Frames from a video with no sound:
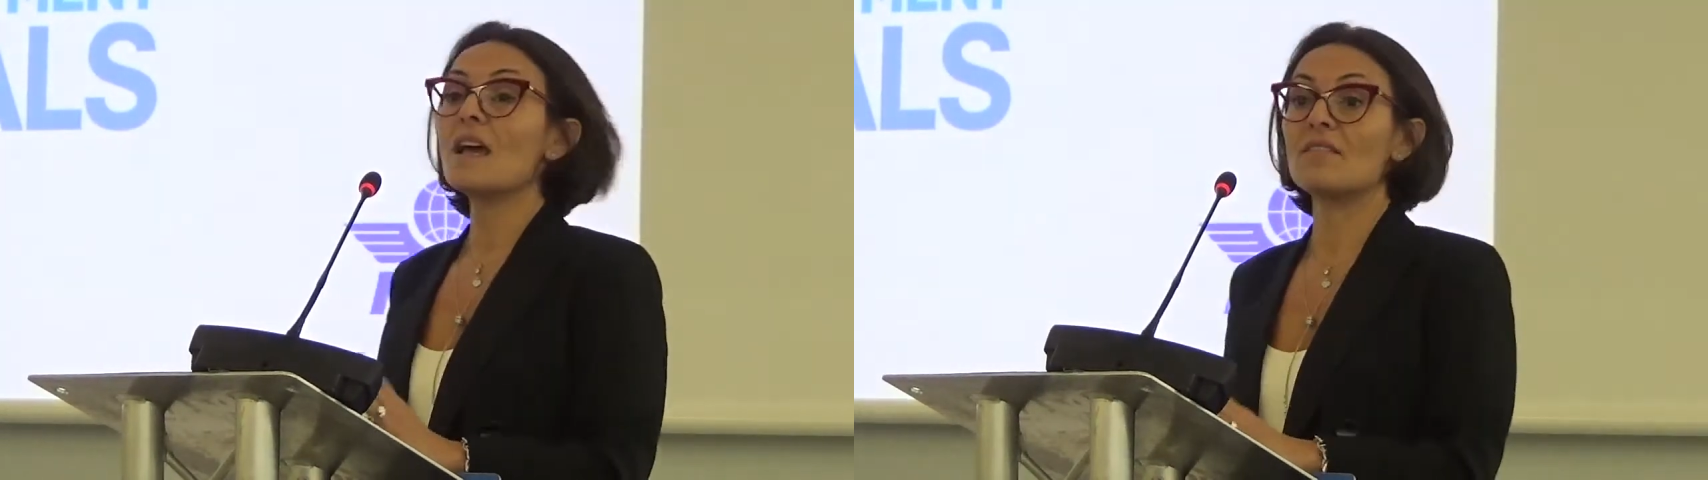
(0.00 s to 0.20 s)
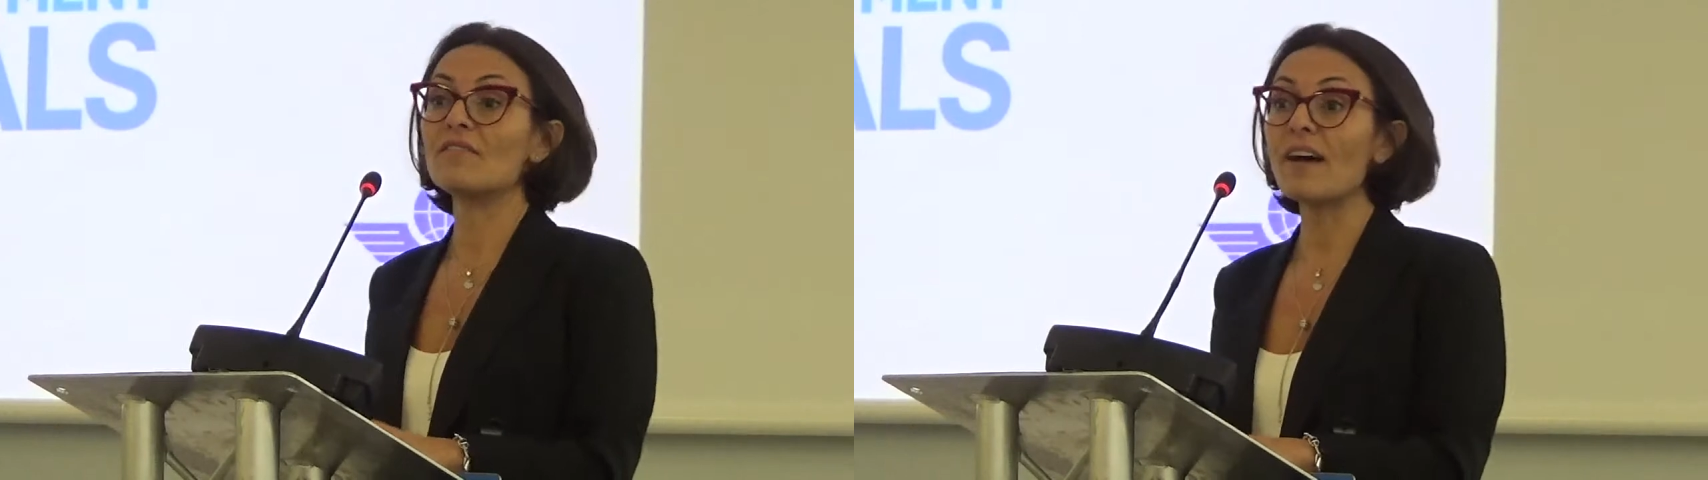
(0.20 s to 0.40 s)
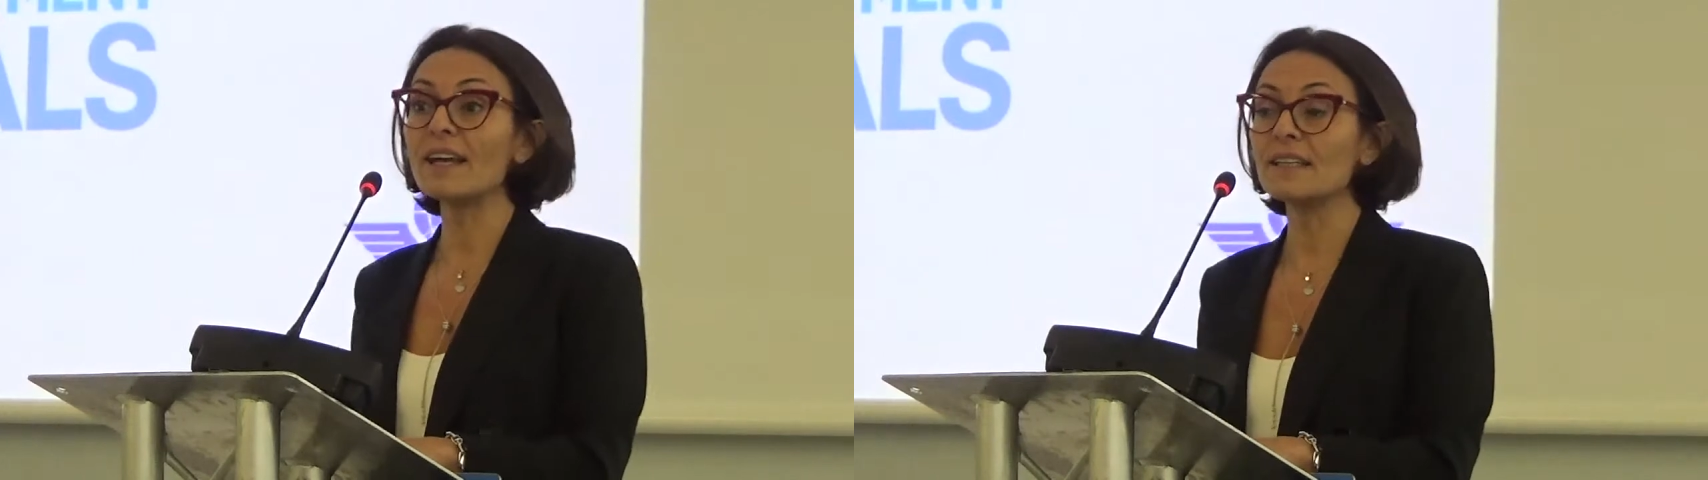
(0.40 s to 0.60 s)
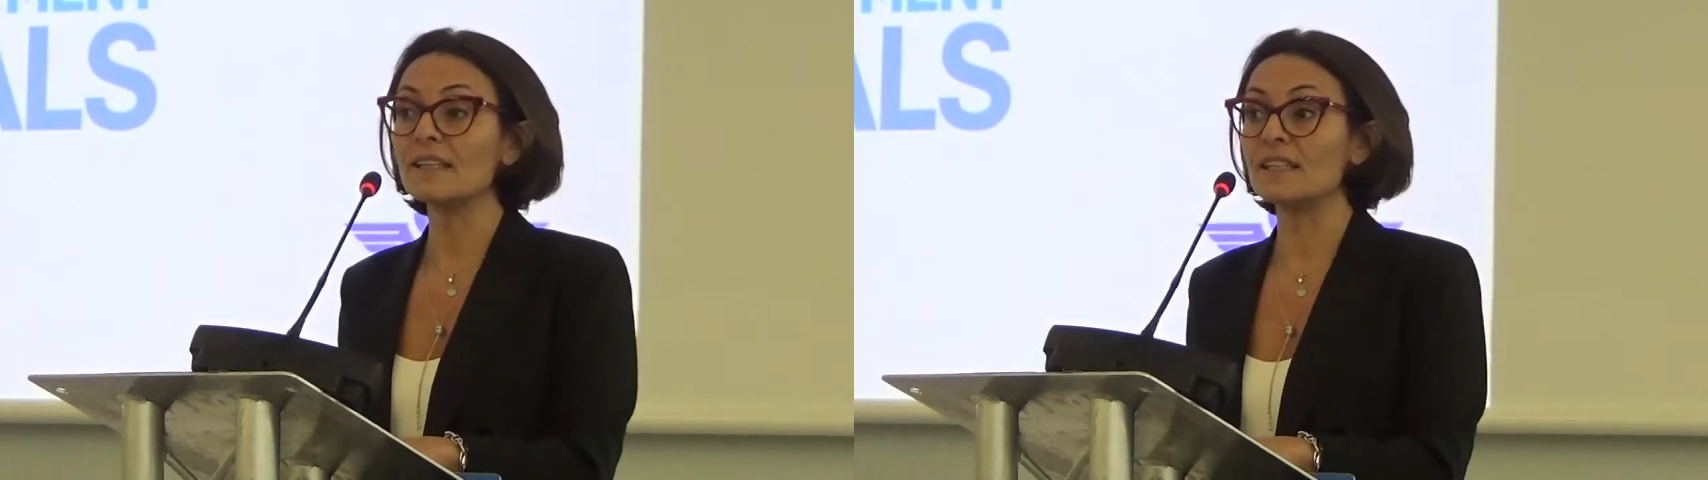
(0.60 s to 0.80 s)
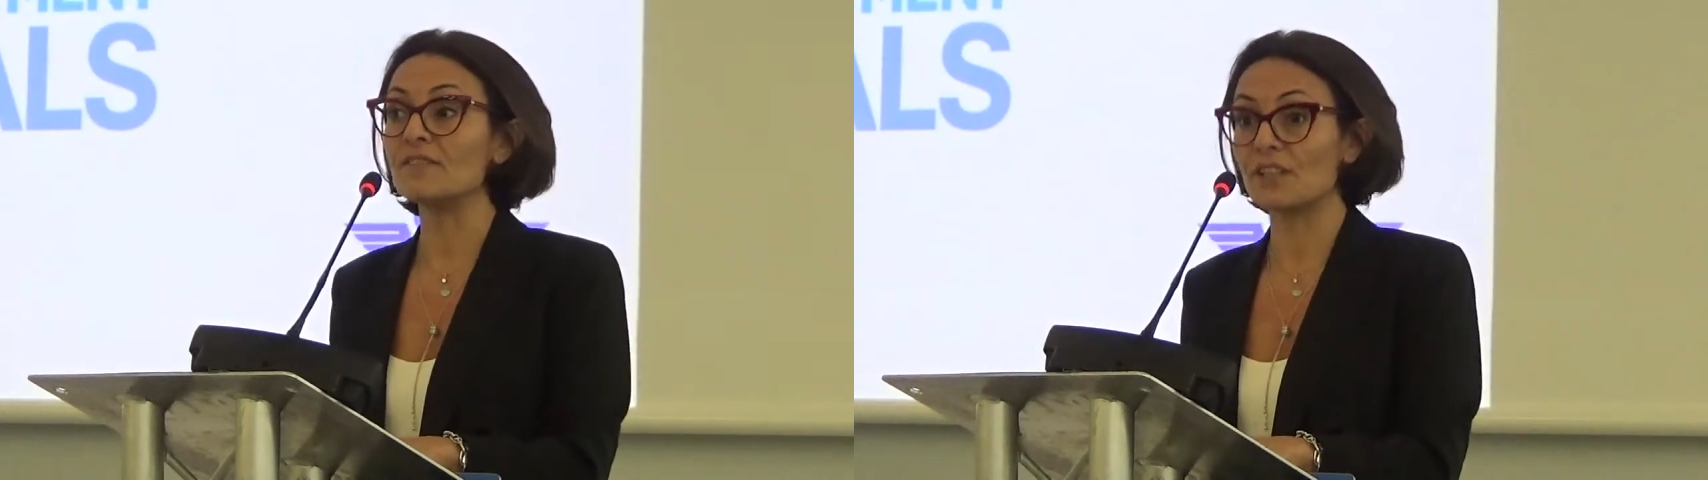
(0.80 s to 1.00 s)
And
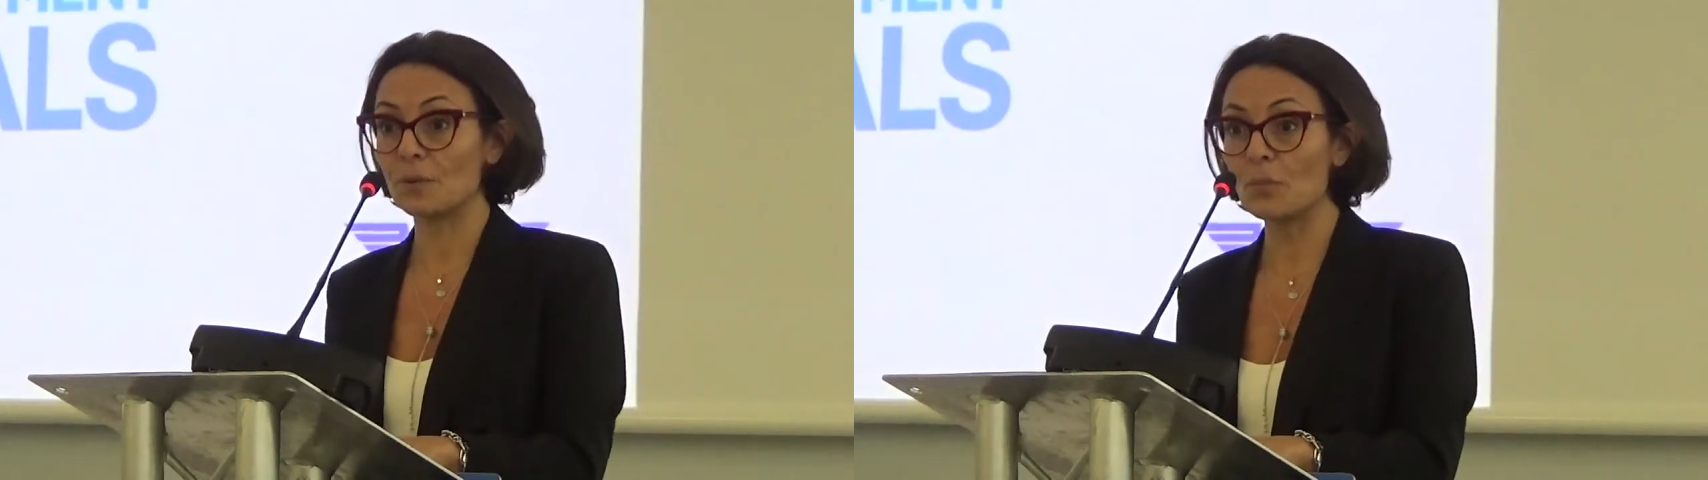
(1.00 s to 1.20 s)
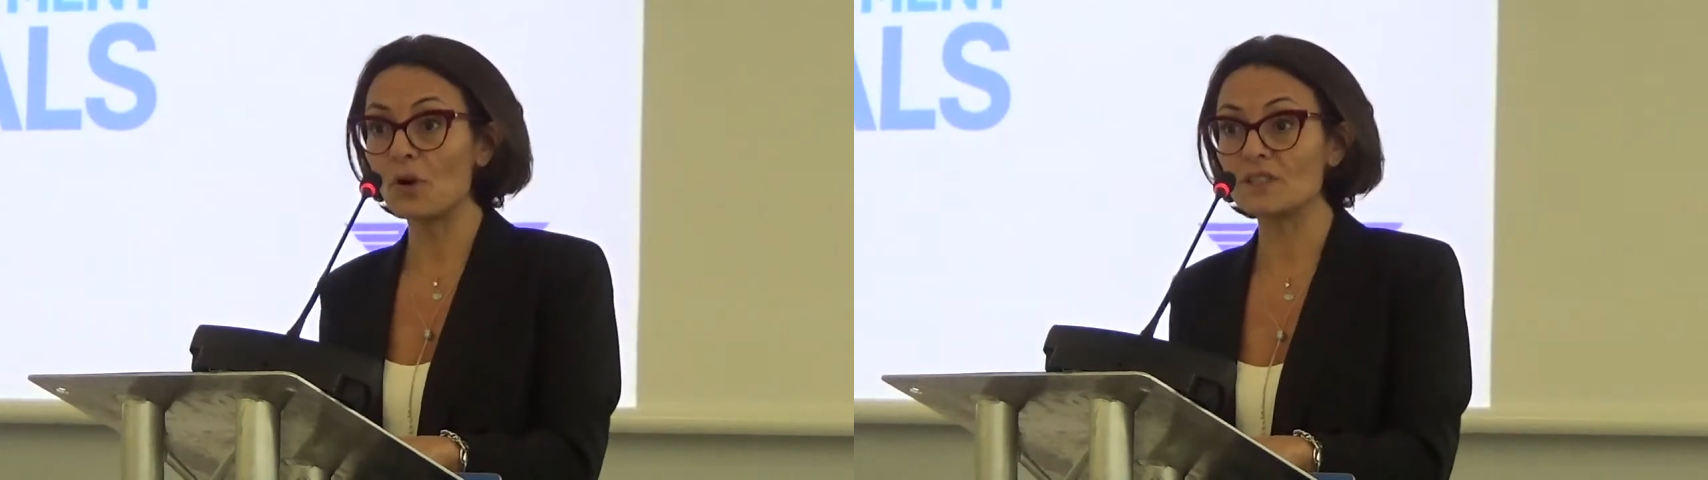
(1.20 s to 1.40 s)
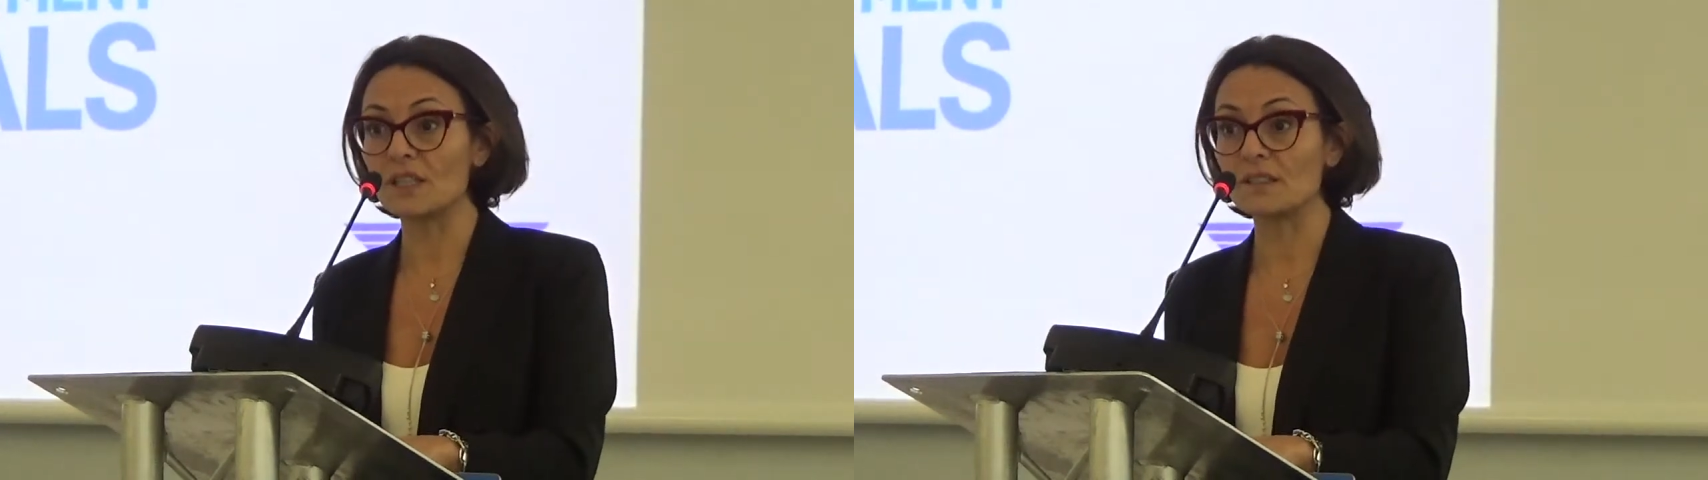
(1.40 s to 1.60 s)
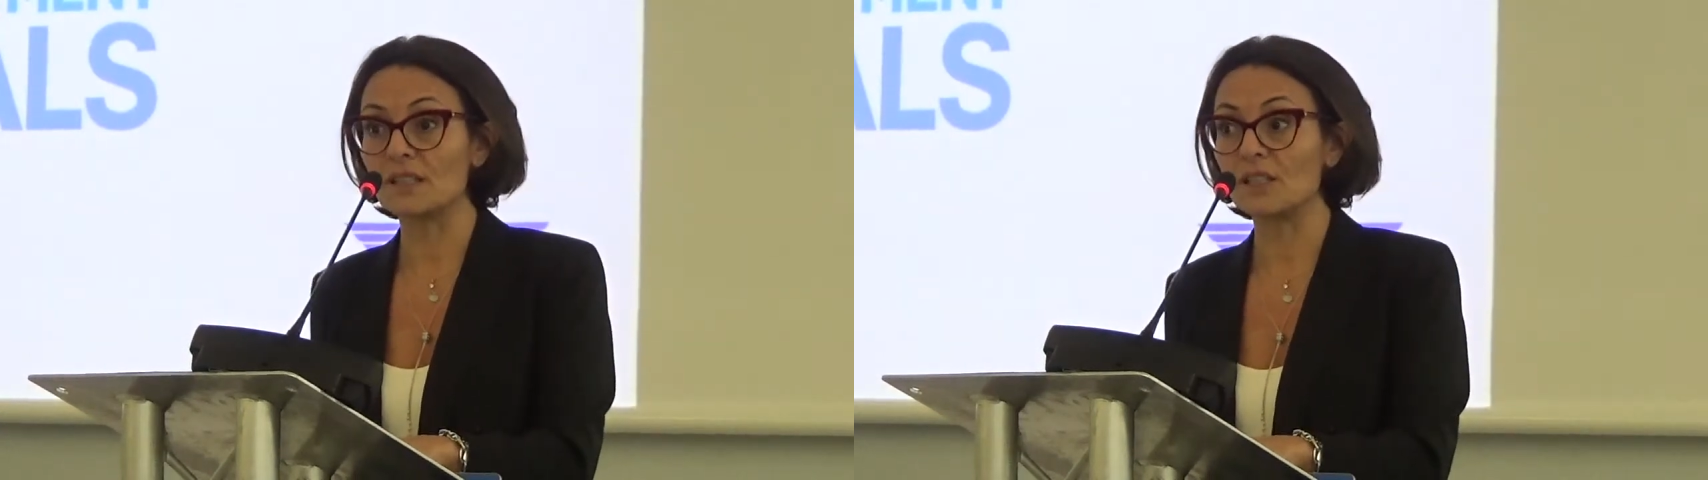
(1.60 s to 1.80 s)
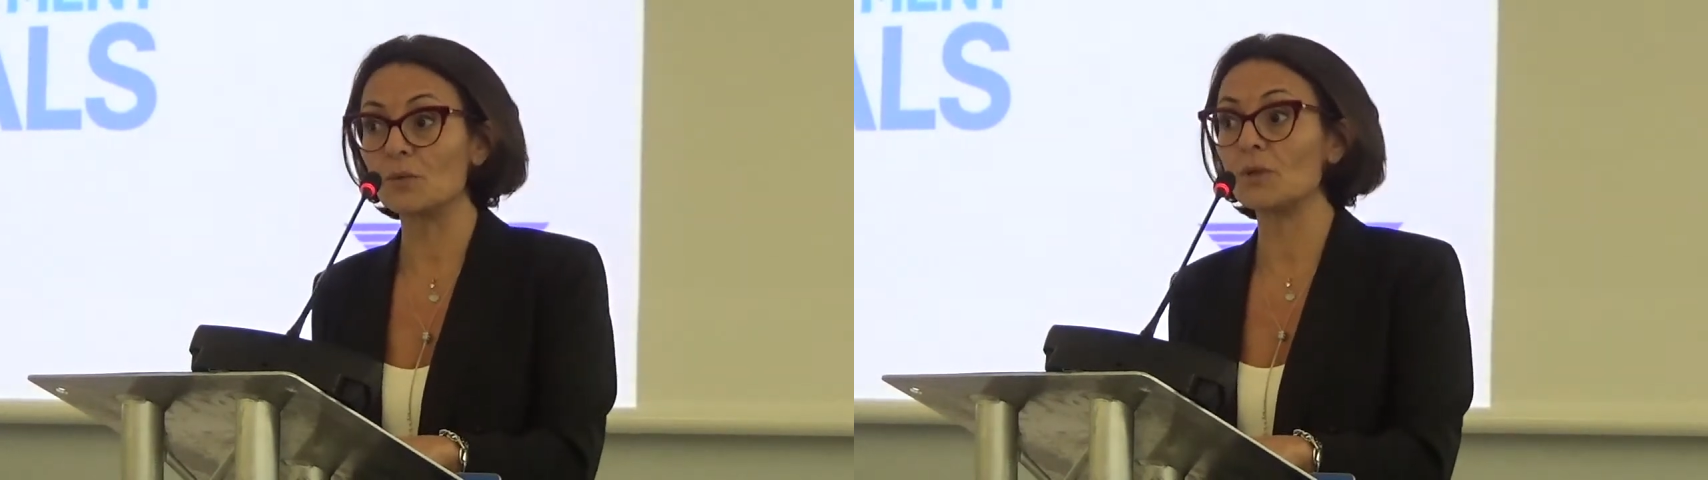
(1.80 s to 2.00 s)
finally, very importantly,